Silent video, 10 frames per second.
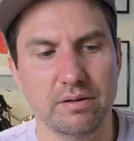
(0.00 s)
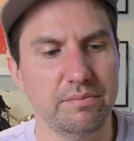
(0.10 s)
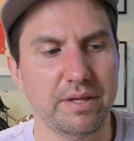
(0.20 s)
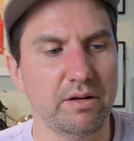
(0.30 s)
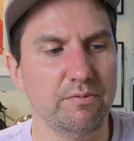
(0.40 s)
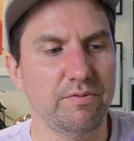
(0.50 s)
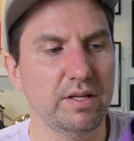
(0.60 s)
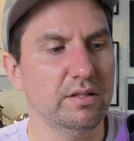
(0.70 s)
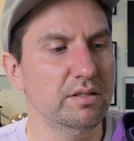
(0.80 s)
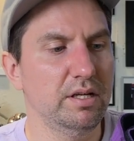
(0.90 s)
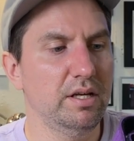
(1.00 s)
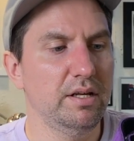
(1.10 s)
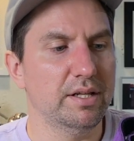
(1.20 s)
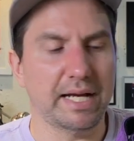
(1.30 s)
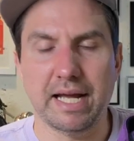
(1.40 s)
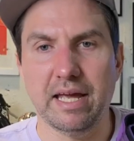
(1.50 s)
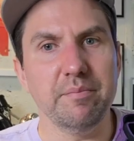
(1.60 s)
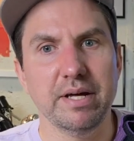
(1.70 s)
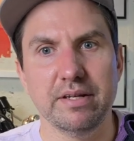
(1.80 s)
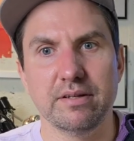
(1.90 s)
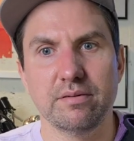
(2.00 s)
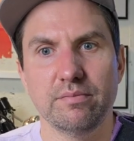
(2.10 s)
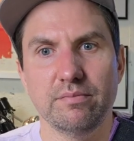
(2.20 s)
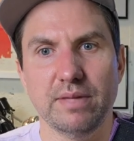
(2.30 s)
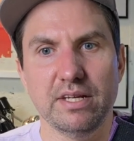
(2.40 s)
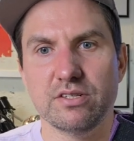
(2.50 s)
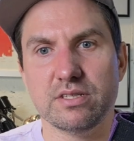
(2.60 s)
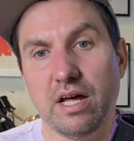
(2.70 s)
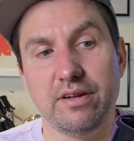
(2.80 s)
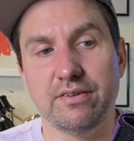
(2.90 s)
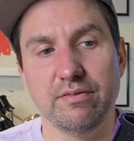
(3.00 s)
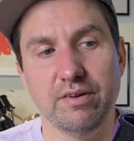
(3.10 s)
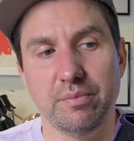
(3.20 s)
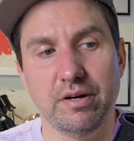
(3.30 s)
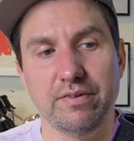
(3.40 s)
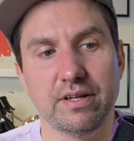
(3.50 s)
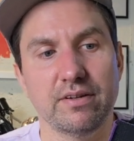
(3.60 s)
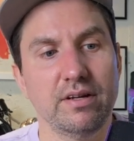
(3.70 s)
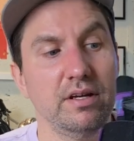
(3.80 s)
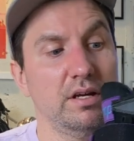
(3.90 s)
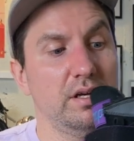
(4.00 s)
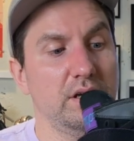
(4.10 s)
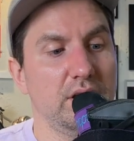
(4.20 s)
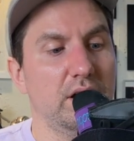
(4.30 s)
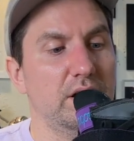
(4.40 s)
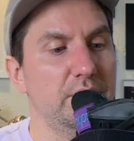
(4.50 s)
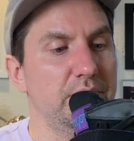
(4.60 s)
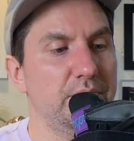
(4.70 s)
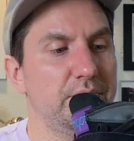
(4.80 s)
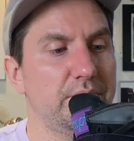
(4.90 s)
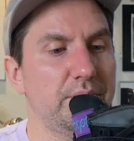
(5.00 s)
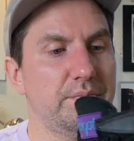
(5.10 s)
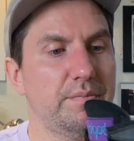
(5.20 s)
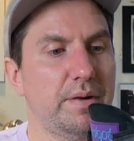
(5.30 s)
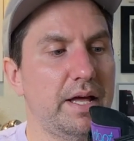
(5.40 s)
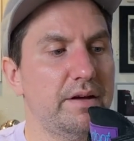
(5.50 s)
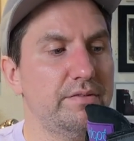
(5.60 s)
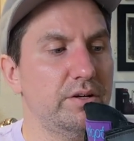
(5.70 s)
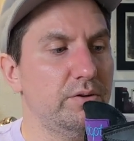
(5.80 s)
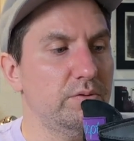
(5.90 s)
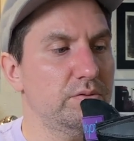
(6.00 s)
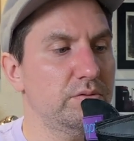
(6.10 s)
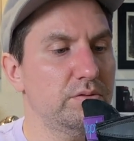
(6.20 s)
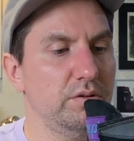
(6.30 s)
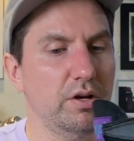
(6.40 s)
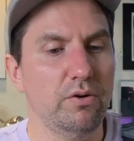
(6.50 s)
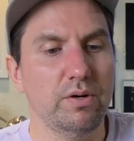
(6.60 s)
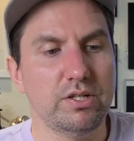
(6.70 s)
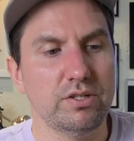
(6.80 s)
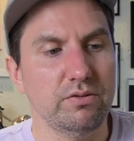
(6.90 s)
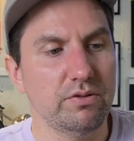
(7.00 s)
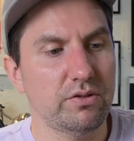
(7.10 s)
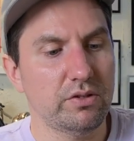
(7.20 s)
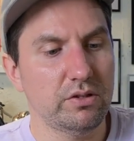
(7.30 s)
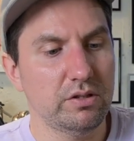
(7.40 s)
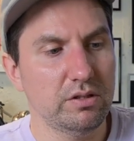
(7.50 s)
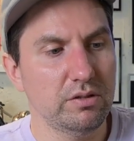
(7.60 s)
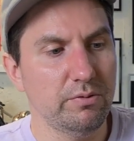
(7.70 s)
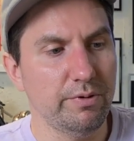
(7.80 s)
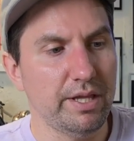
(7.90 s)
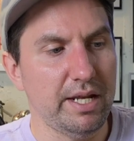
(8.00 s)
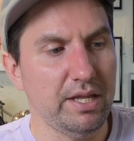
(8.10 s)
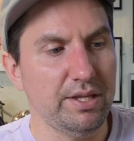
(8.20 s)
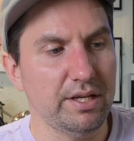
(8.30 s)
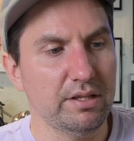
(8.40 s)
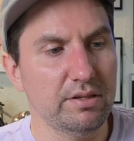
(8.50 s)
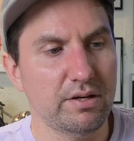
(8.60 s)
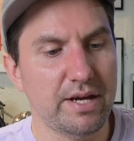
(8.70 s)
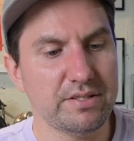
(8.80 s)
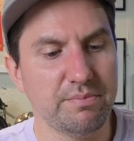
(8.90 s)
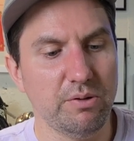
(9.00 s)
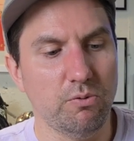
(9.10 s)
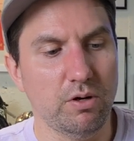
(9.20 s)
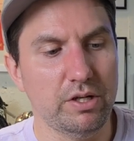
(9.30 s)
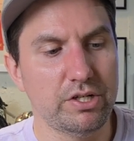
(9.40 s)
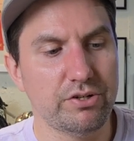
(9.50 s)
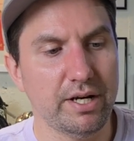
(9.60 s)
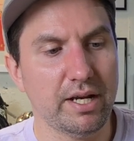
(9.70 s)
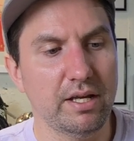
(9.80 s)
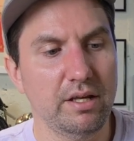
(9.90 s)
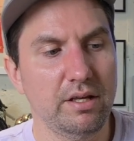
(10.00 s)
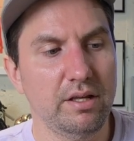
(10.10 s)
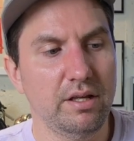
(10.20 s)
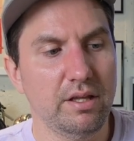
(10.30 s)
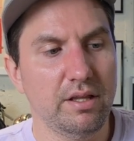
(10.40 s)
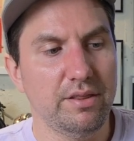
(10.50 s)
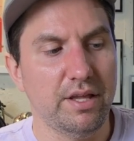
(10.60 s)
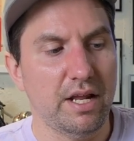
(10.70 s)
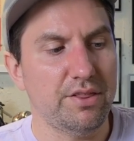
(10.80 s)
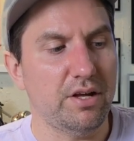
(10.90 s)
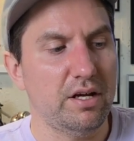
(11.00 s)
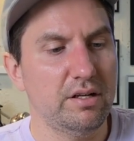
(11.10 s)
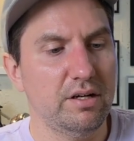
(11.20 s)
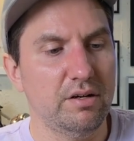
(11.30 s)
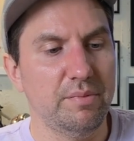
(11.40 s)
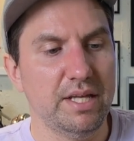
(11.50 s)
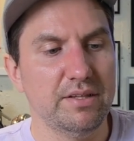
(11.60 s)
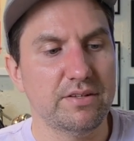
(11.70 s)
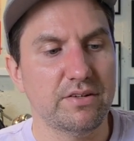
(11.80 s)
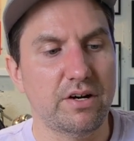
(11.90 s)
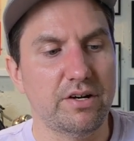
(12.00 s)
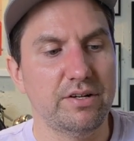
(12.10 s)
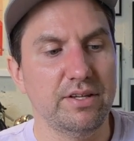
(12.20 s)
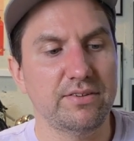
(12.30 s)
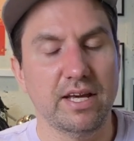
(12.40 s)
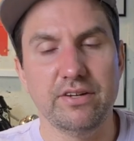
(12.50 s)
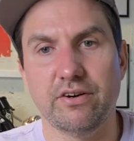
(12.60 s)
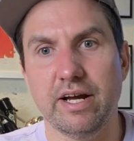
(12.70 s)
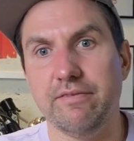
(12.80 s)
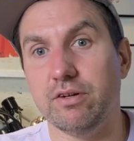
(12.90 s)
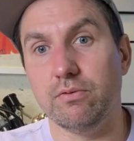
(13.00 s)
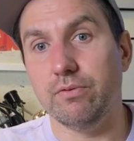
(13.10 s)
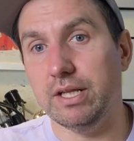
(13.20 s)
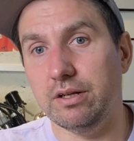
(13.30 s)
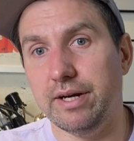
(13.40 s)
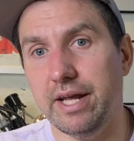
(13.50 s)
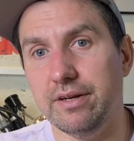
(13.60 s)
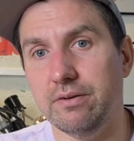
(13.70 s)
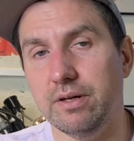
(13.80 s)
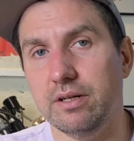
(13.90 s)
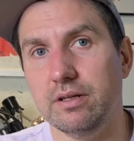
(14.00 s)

They don't feel like I can't bend. They just honestly feel perfect. I have no issues with anything. There hasn't been one trick that I thought, oh man, this is harder in these skates, or I have to relearn how to do it.